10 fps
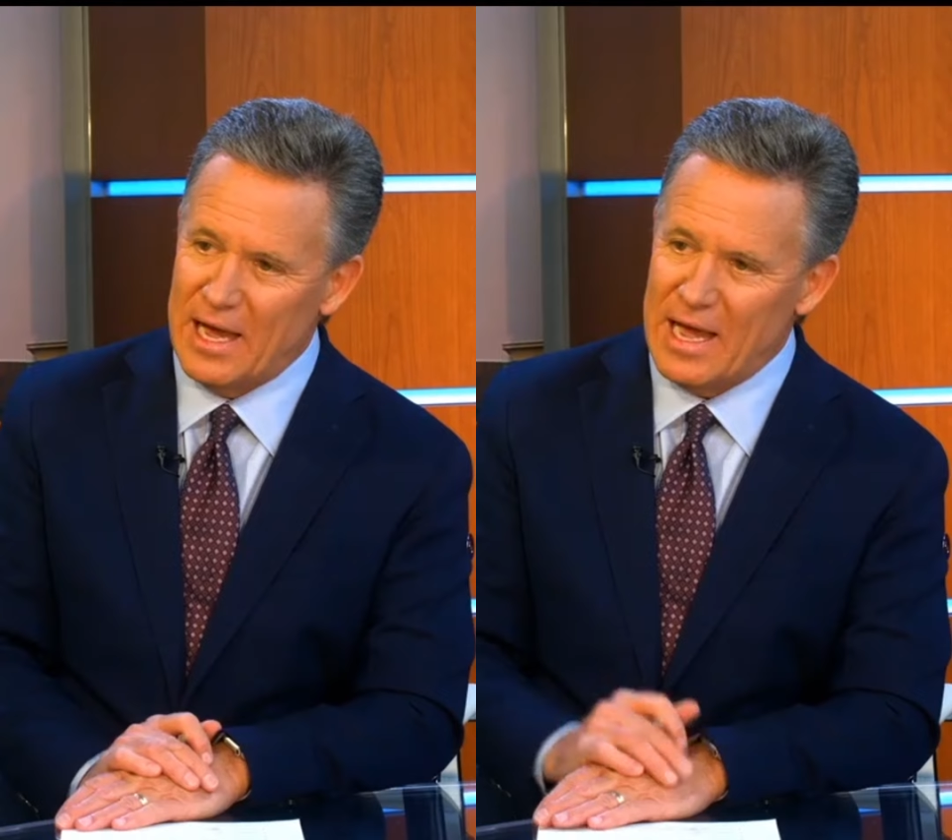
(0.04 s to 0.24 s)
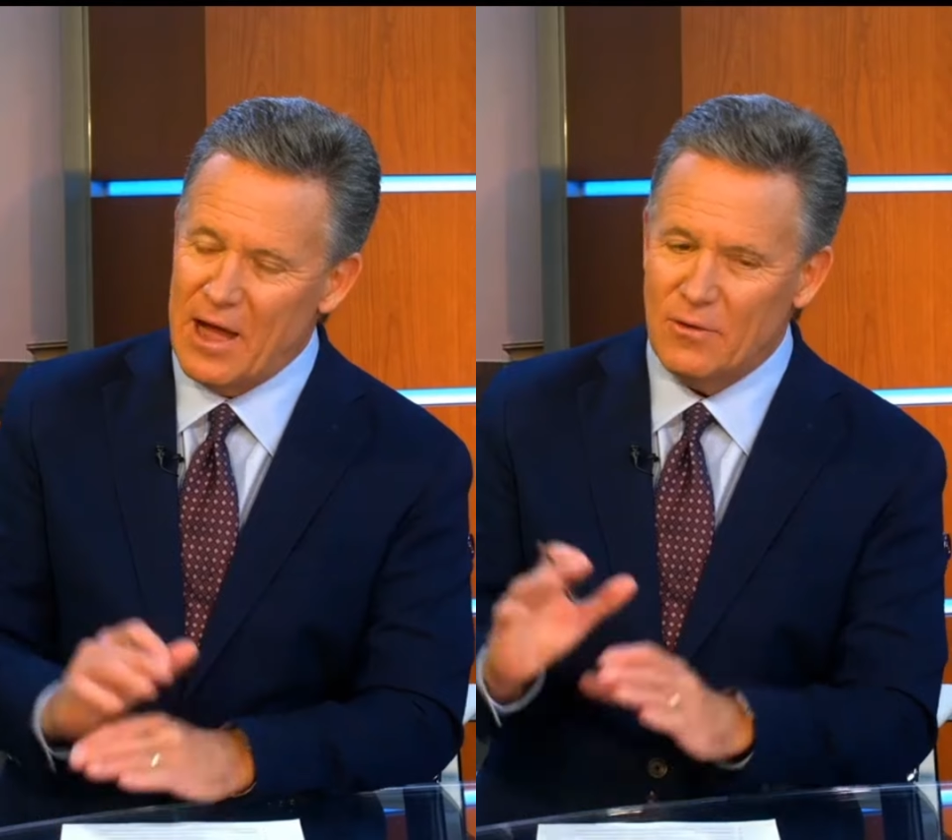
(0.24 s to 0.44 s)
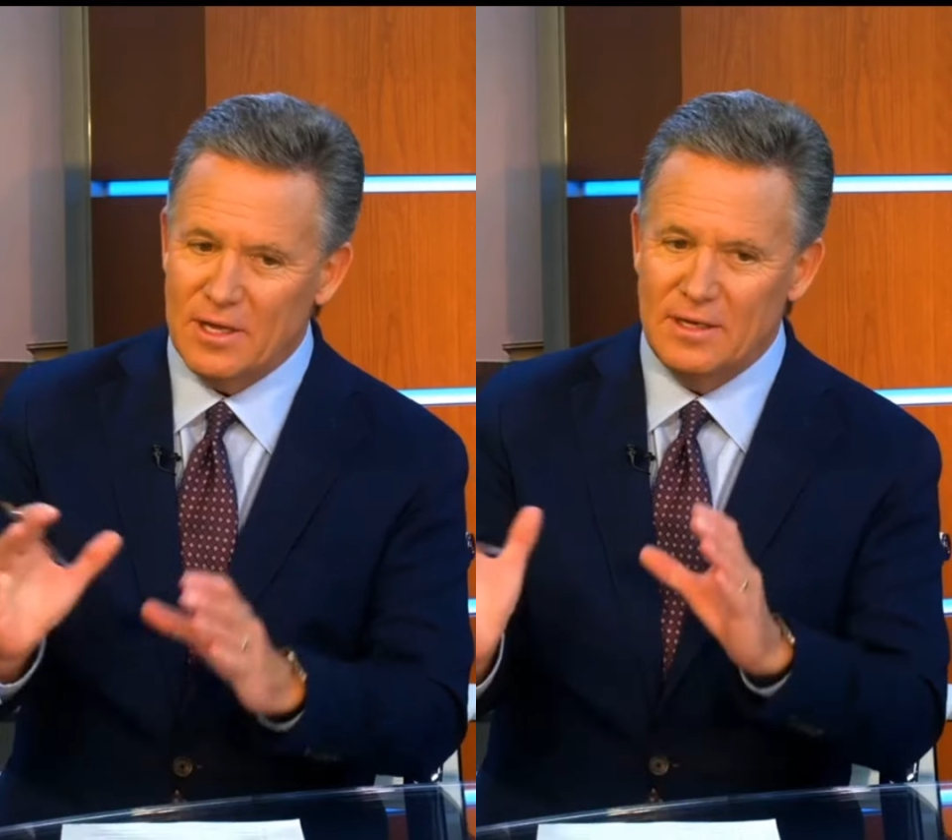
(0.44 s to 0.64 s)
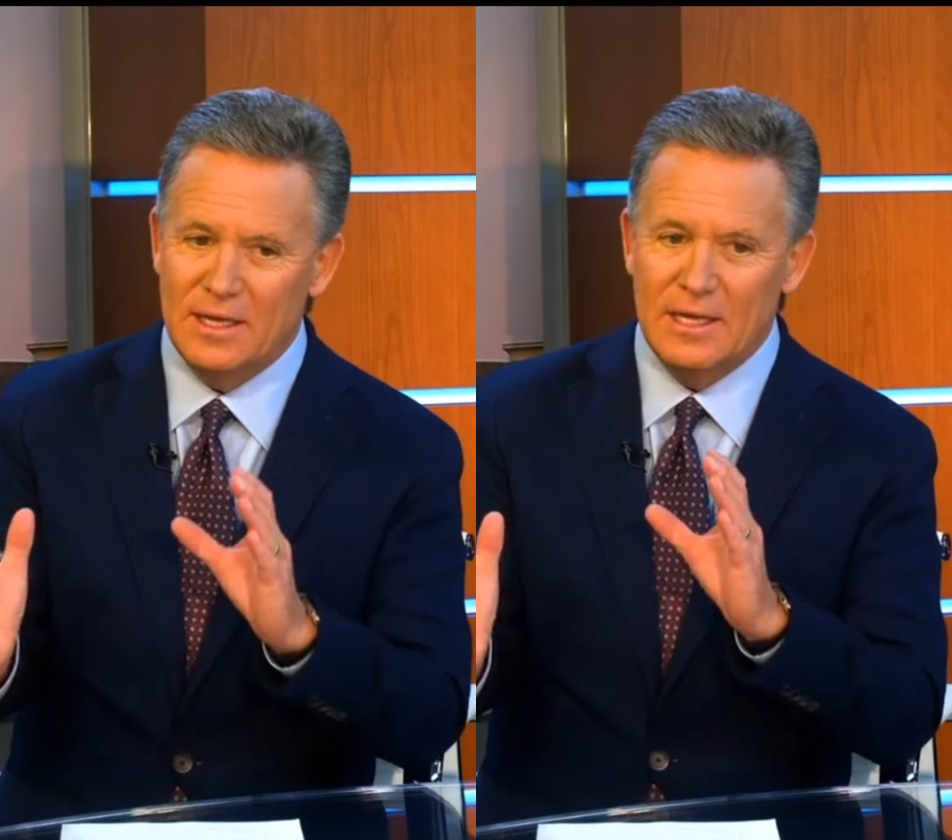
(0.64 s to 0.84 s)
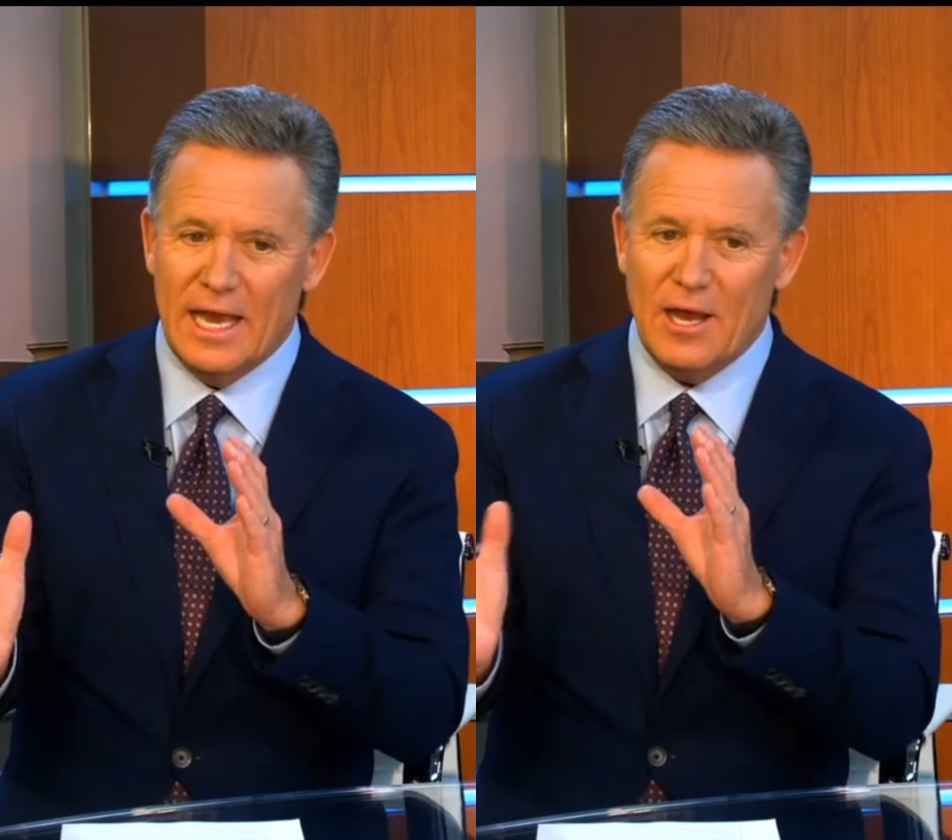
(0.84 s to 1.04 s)
how can
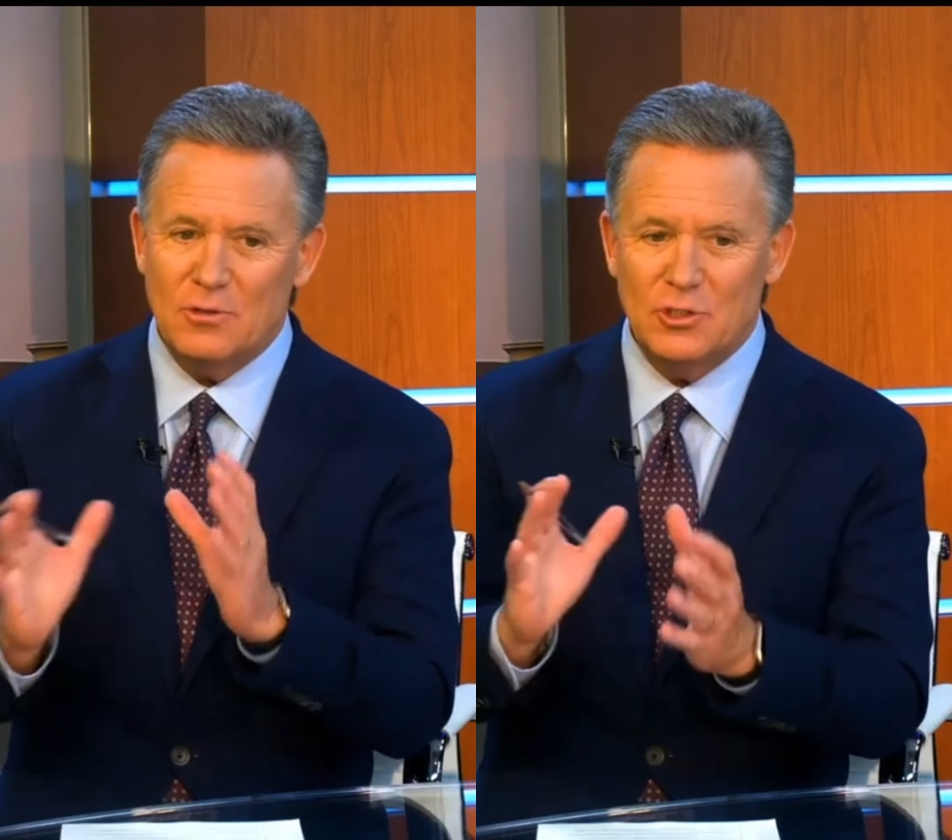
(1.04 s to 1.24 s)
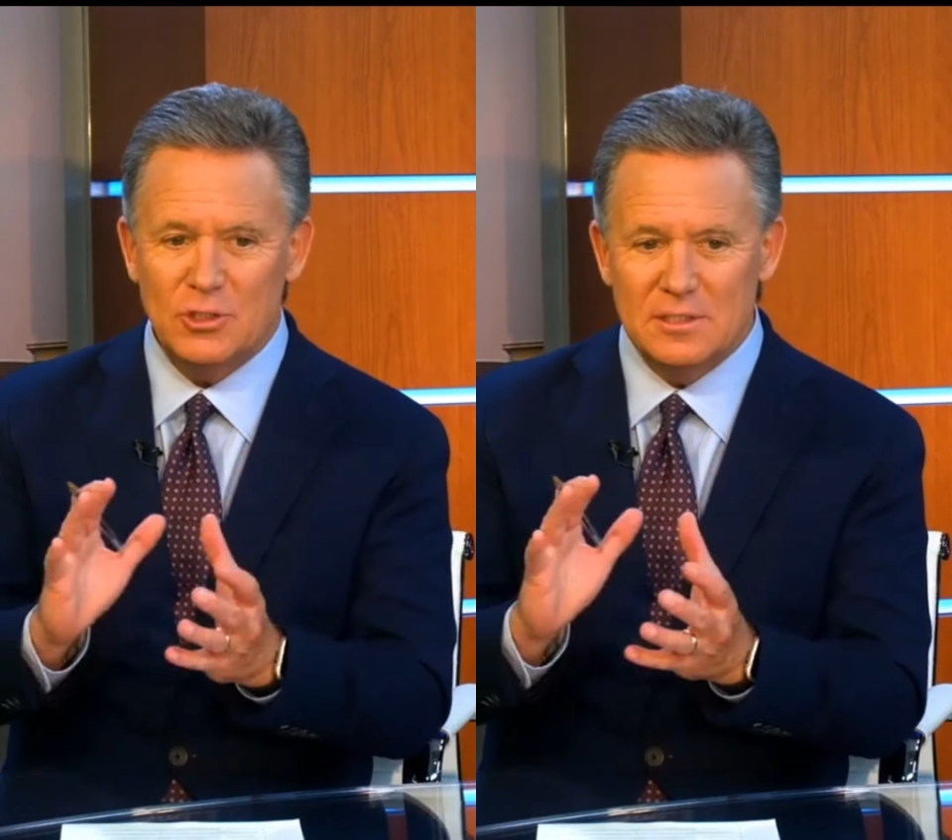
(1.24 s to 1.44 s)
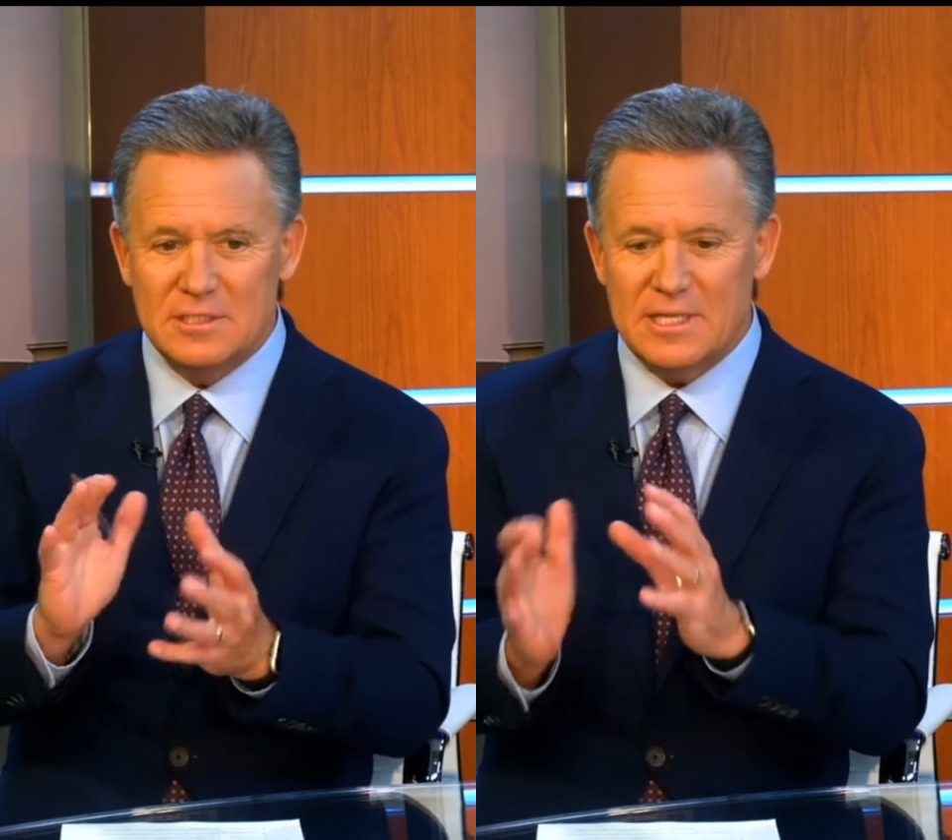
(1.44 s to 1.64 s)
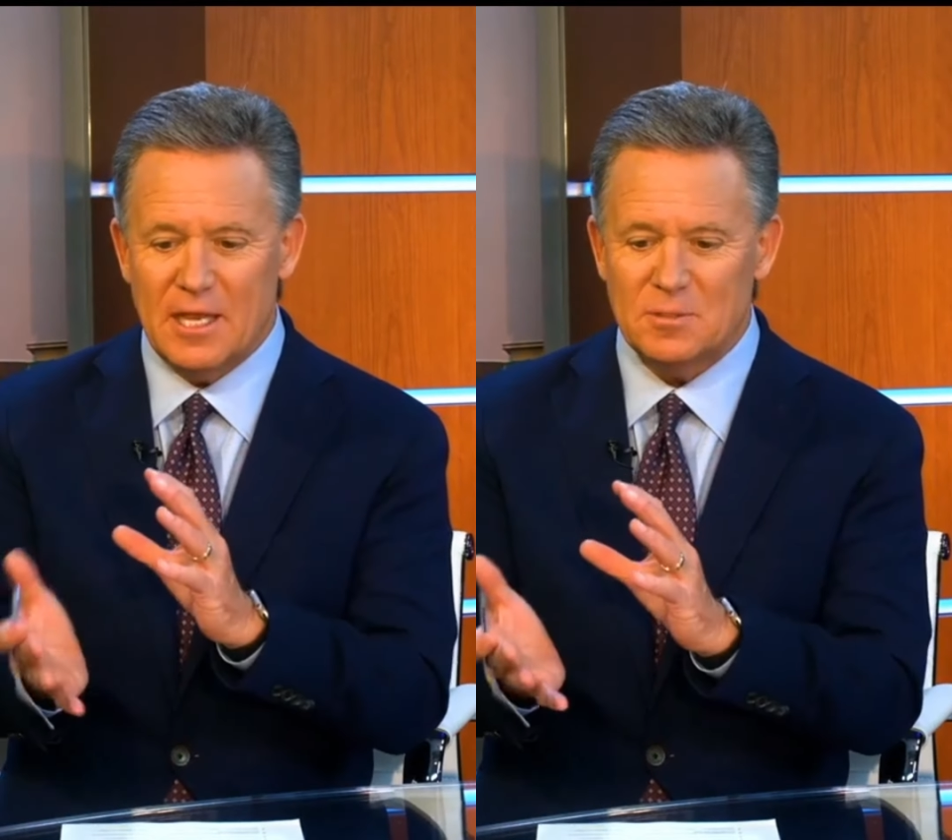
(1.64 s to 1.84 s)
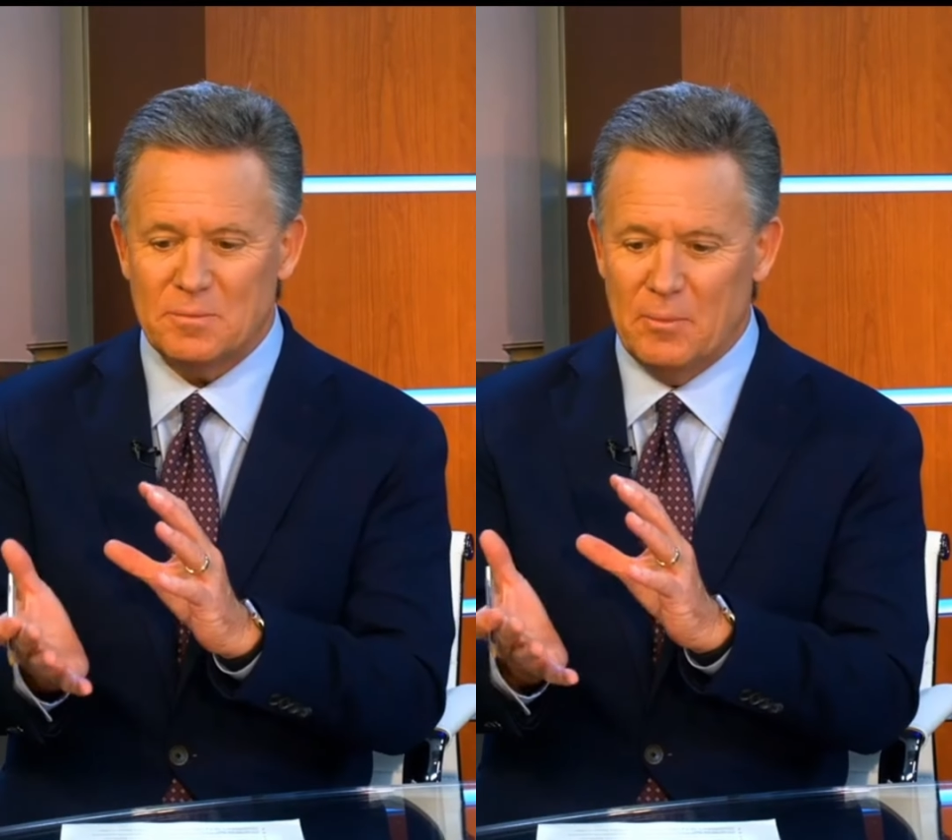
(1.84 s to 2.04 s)
how should
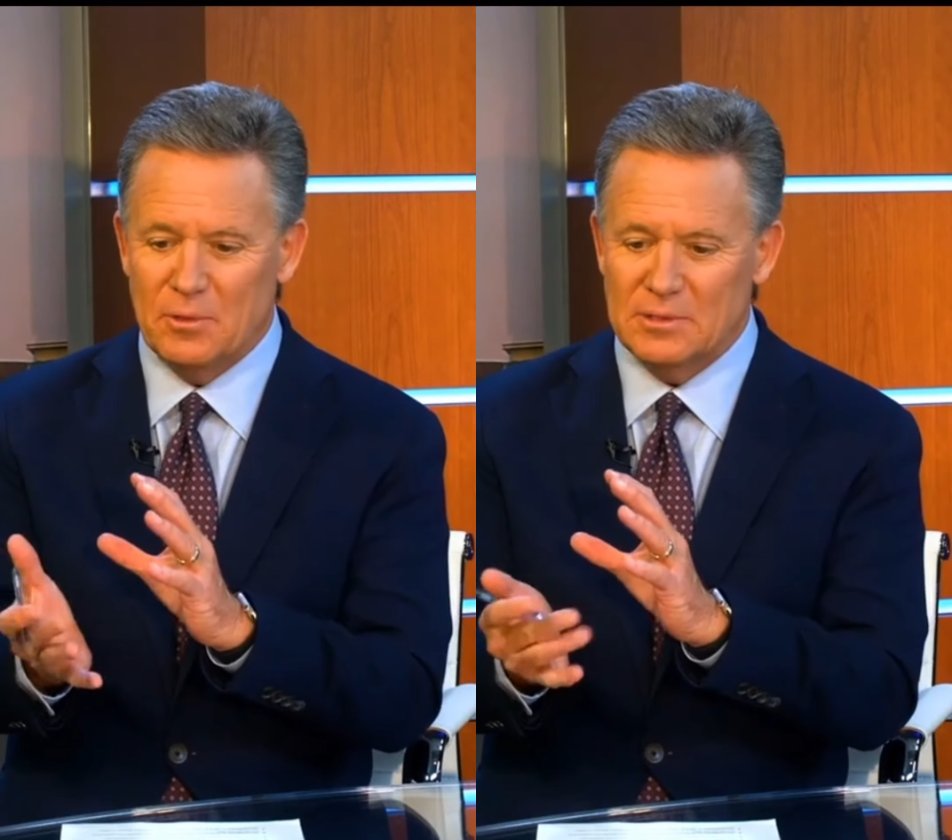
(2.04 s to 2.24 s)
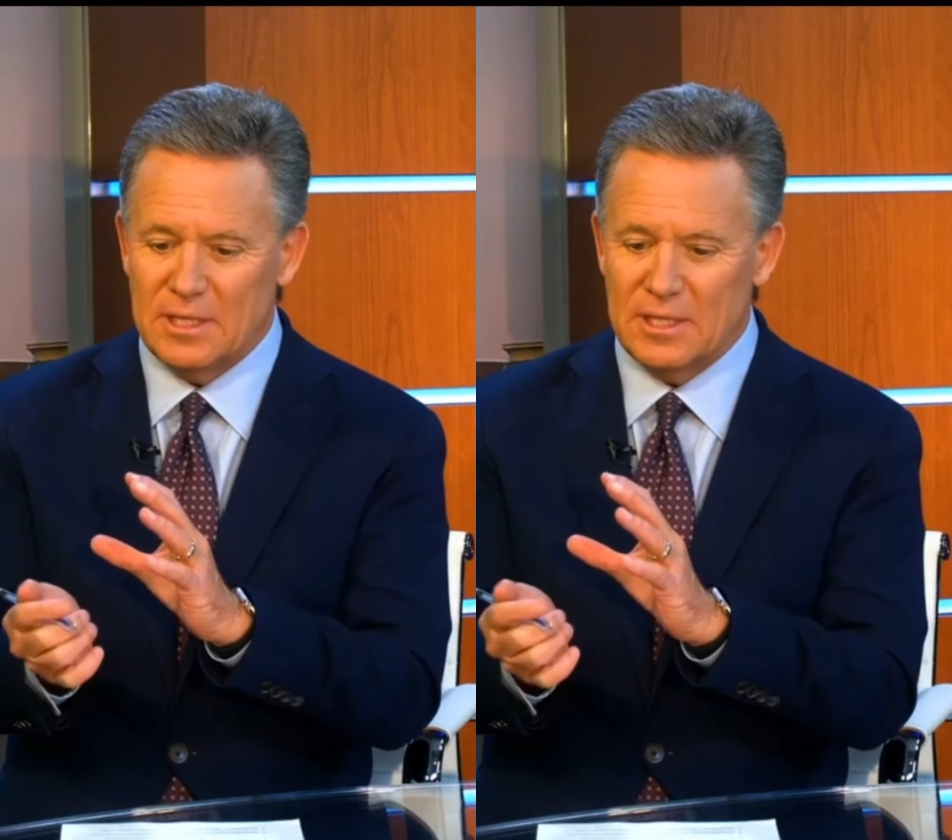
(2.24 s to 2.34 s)
salespeople